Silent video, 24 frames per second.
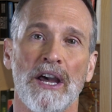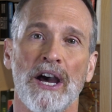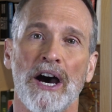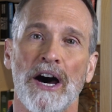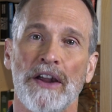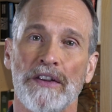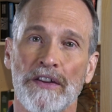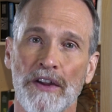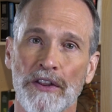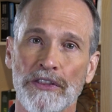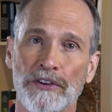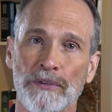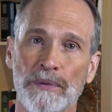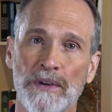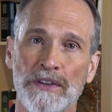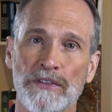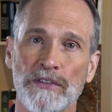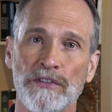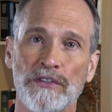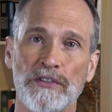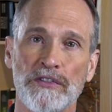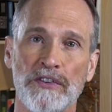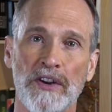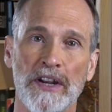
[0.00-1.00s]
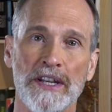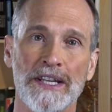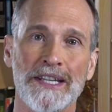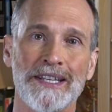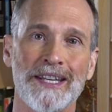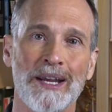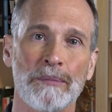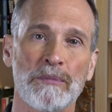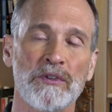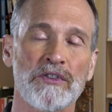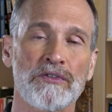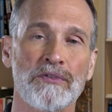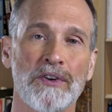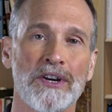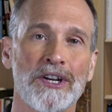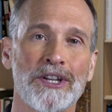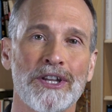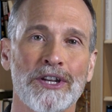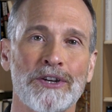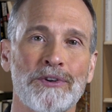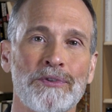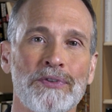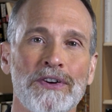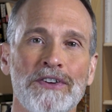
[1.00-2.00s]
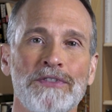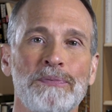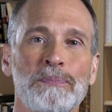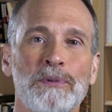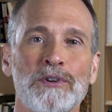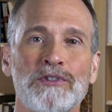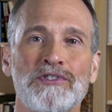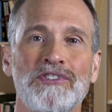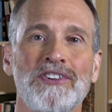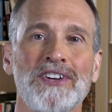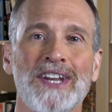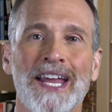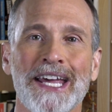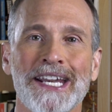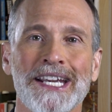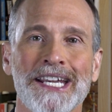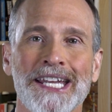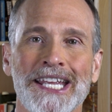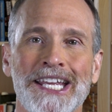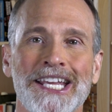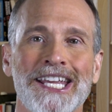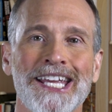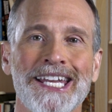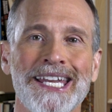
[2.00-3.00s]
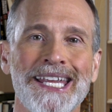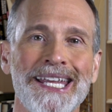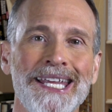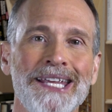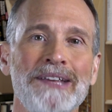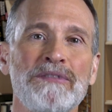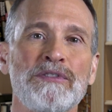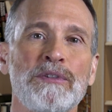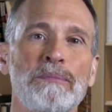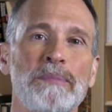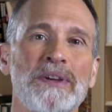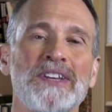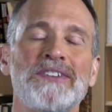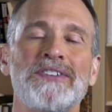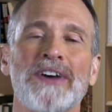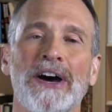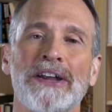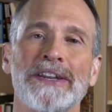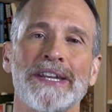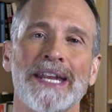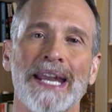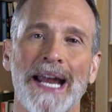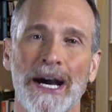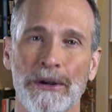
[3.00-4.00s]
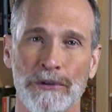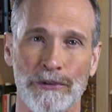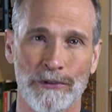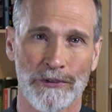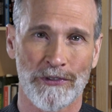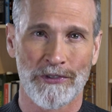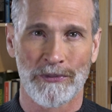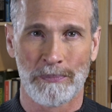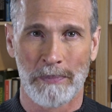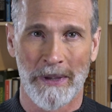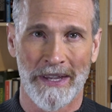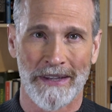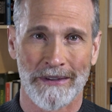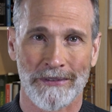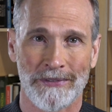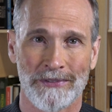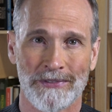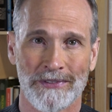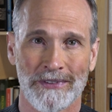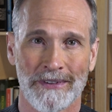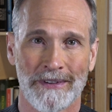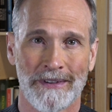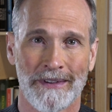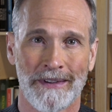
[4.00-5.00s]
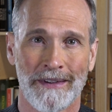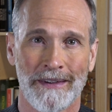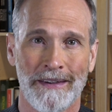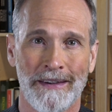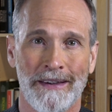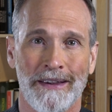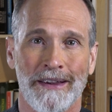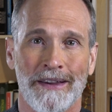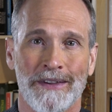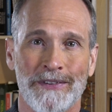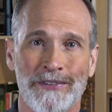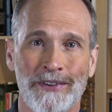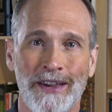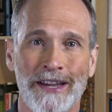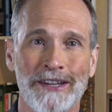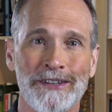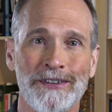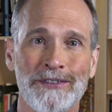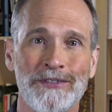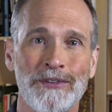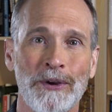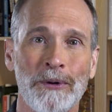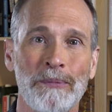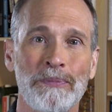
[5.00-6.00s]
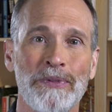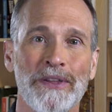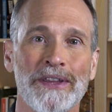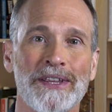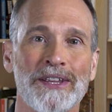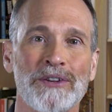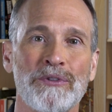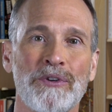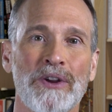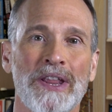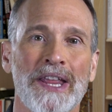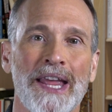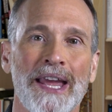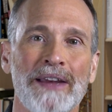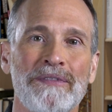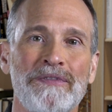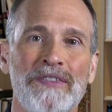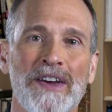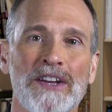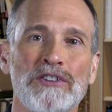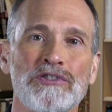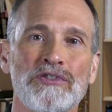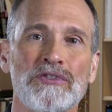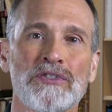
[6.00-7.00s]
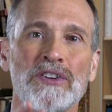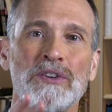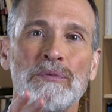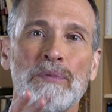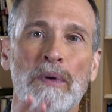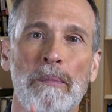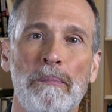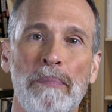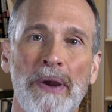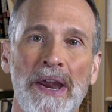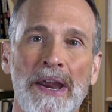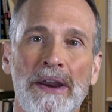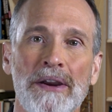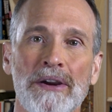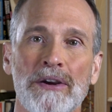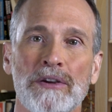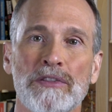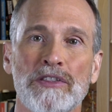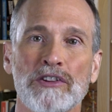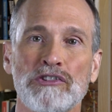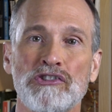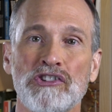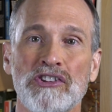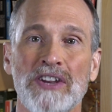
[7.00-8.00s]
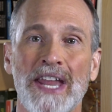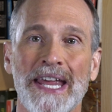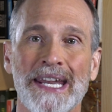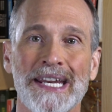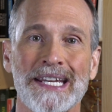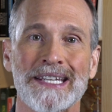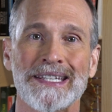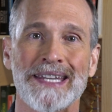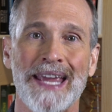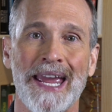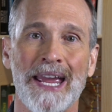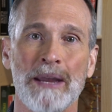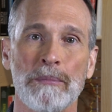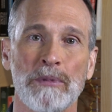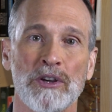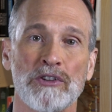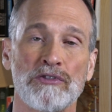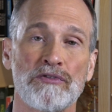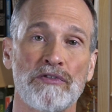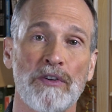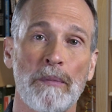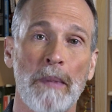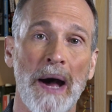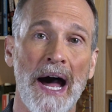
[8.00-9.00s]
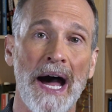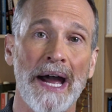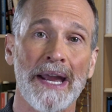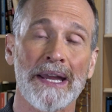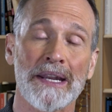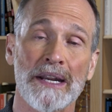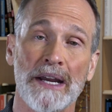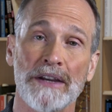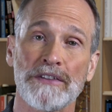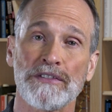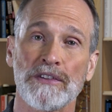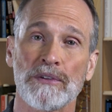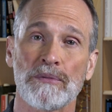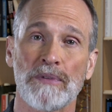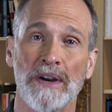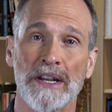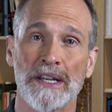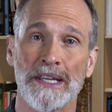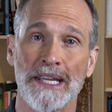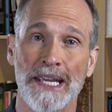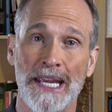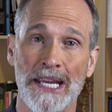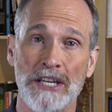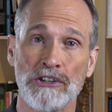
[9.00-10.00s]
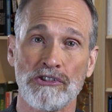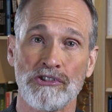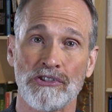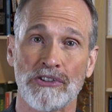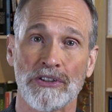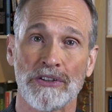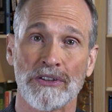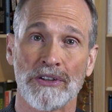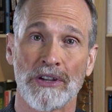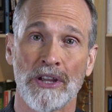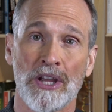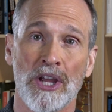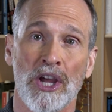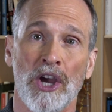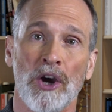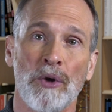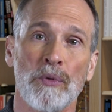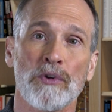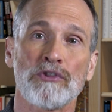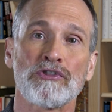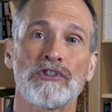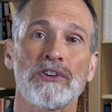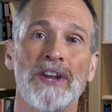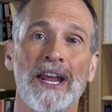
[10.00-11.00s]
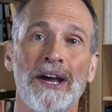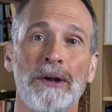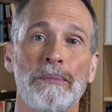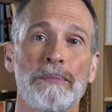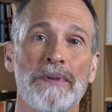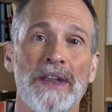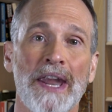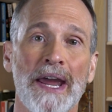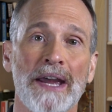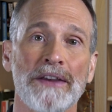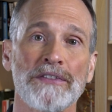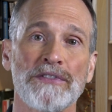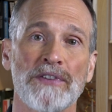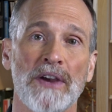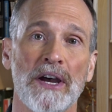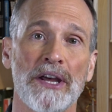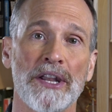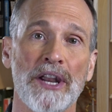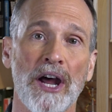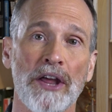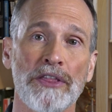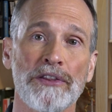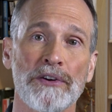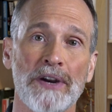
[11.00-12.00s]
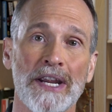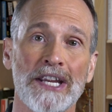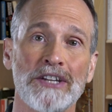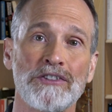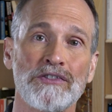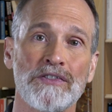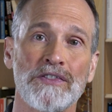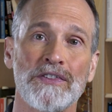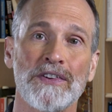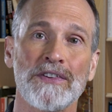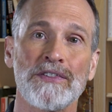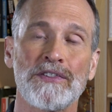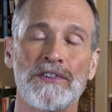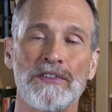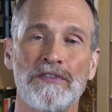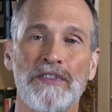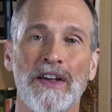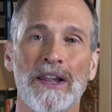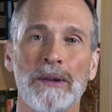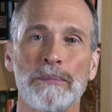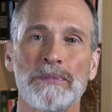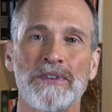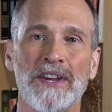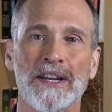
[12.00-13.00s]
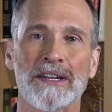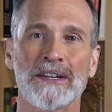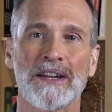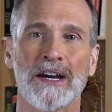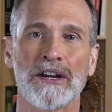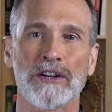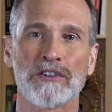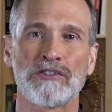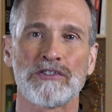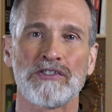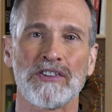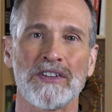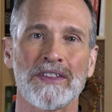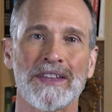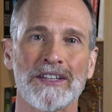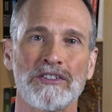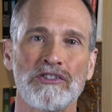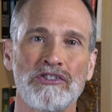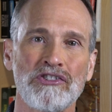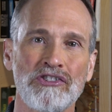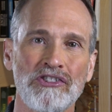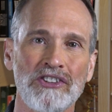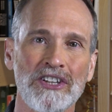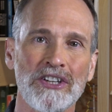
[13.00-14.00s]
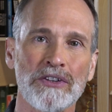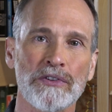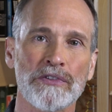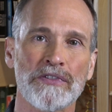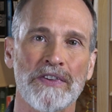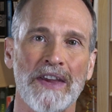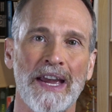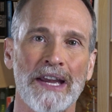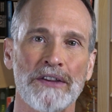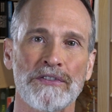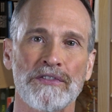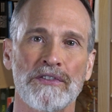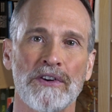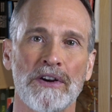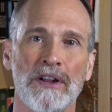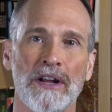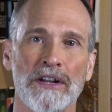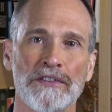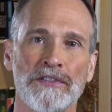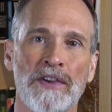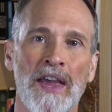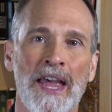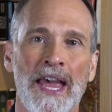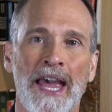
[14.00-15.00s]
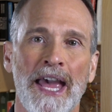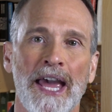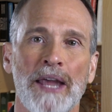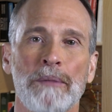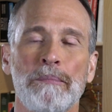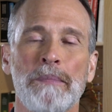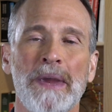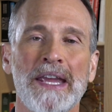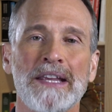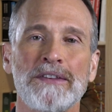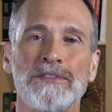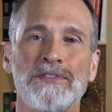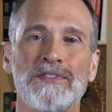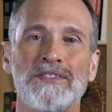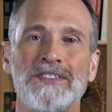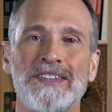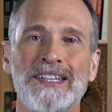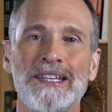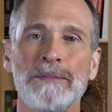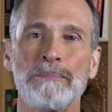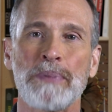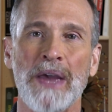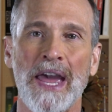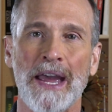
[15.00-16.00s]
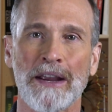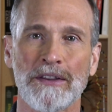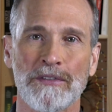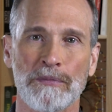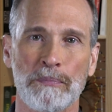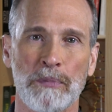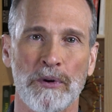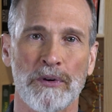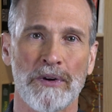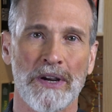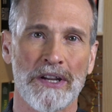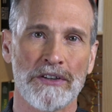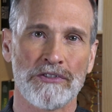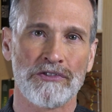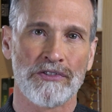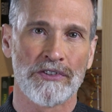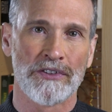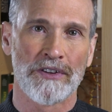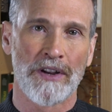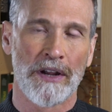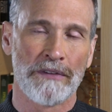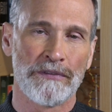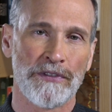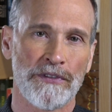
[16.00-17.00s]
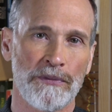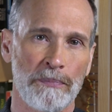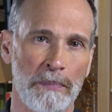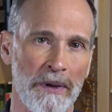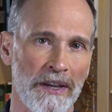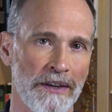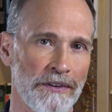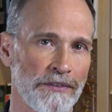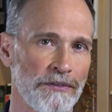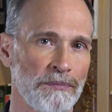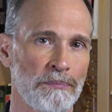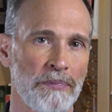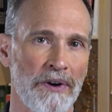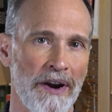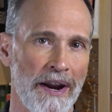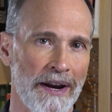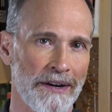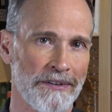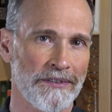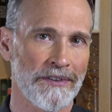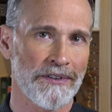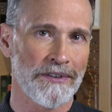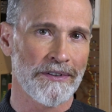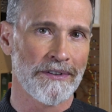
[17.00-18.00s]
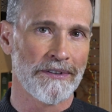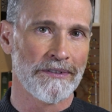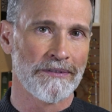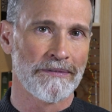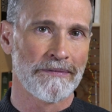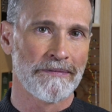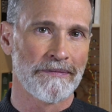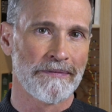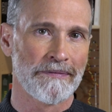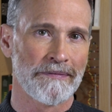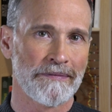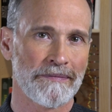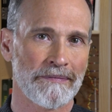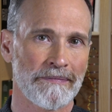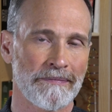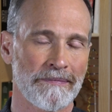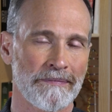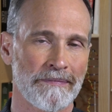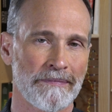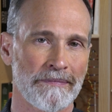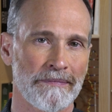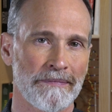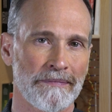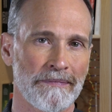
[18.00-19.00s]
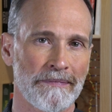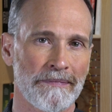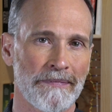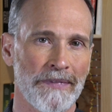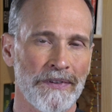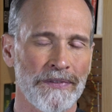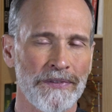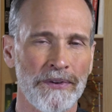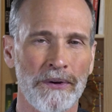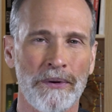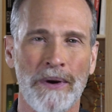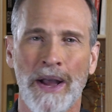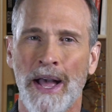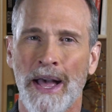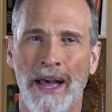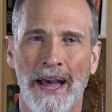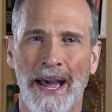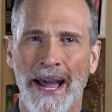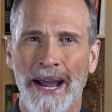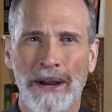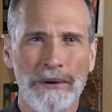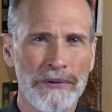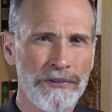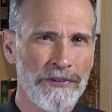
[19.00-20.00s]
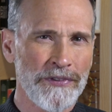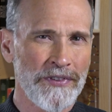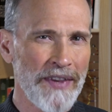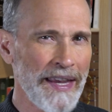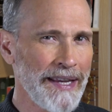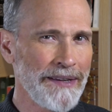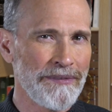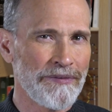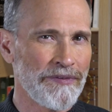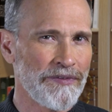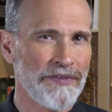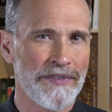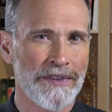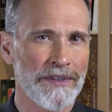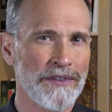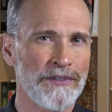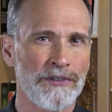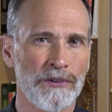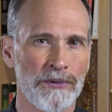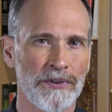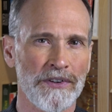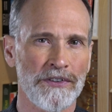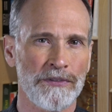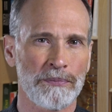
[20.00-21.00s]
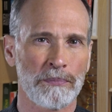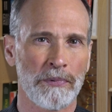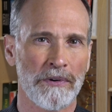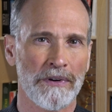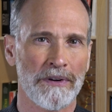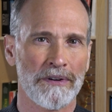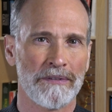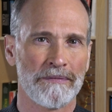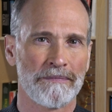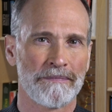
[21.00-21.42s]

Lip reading: Another recent study demonstrated that CRISPR gene editing can even be done in outer space. Scientists hope they can eventually repair the genetic damage from ionizing radiation, which could help NASA and other agencies develop technology that shields astronauts and makes deep exploration of space practical. So, how safe is CRISPR?